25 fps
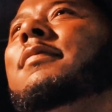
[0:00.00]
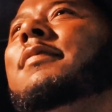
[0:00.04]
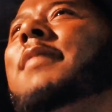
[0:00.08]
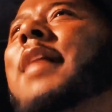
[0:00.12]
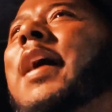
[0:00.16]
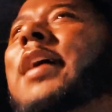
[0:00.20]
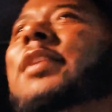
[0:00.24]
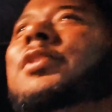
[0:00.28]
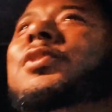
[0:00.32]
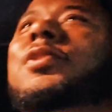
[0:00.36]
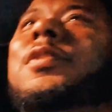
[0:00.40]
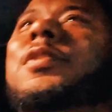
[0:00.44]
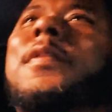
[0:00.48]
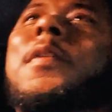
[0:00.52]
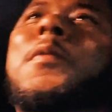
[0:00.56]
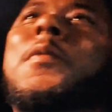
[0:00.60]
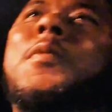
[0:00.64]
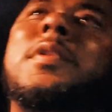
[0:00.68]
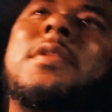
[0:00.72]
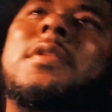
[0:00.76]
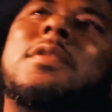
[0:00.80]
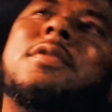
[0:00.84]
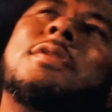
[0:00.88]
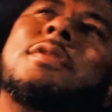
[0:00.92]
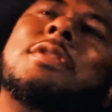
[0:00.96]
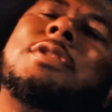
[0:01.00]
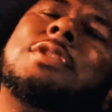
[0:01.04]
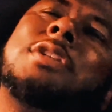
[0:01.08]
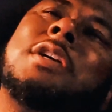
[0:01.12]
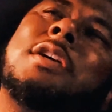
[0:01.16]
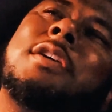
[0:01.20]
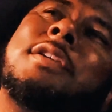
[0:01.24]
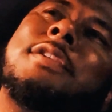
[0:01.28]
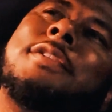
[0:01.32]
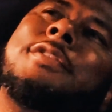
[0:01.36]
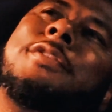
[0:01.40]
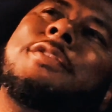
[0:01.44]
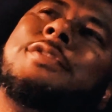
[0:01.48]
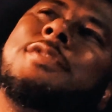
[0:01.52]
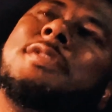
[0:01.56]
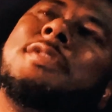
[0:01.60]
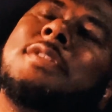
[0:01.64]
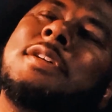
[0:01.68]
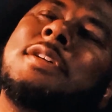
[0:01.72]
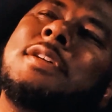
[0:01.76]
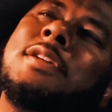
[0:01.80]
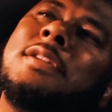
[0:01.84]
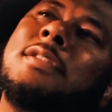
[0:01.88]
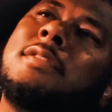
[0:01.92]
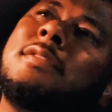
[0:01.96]
not sure if I want to go to church,
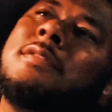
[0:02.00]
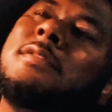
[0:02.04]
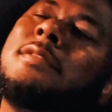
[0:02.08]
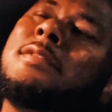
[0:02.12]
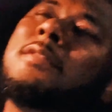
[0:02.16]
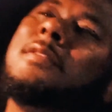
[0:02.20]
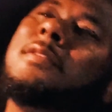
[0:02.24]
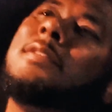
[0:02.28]
and